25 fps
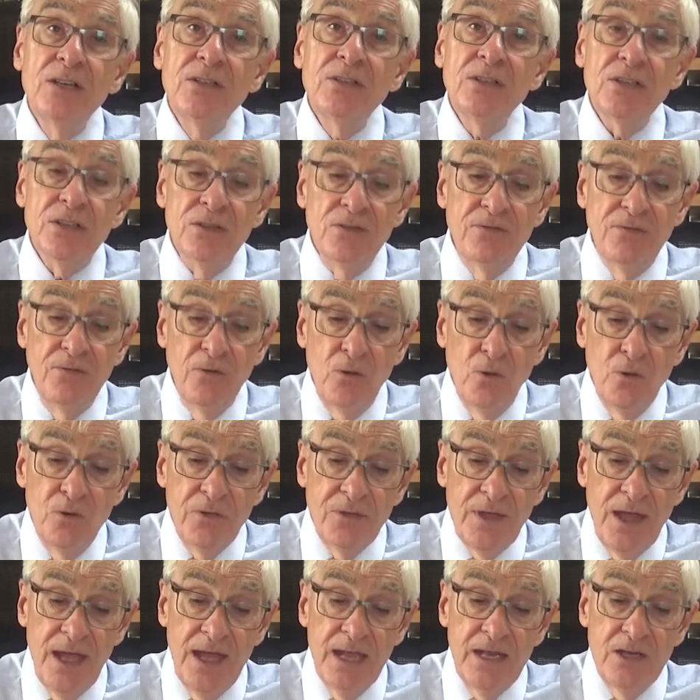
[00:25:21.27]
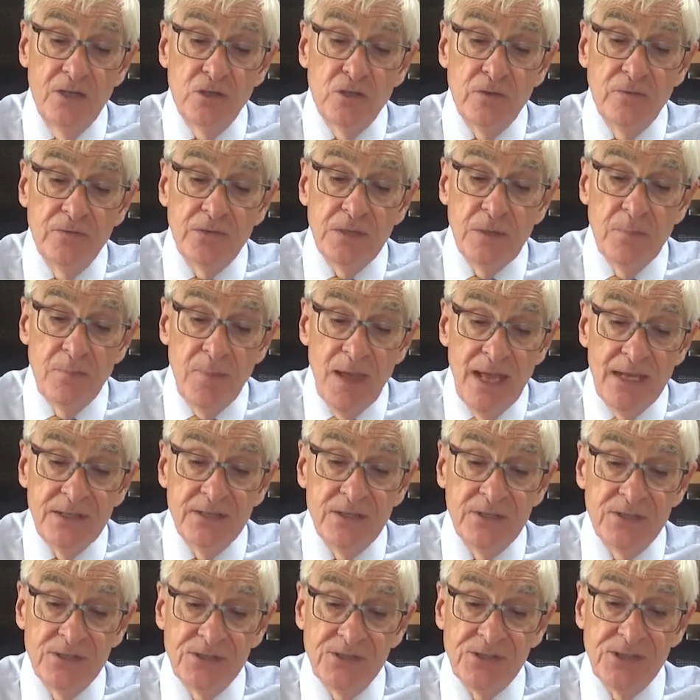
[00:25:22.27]
to the fourth age of
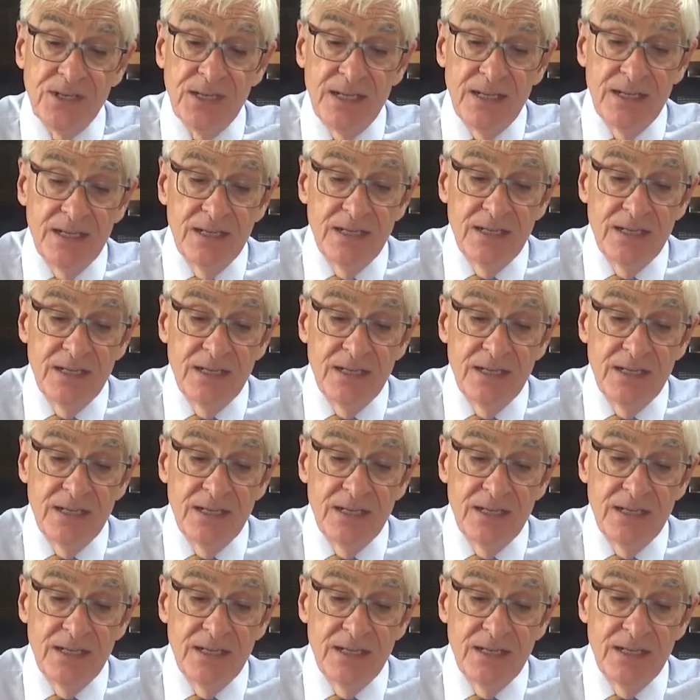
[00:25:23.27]
dependency.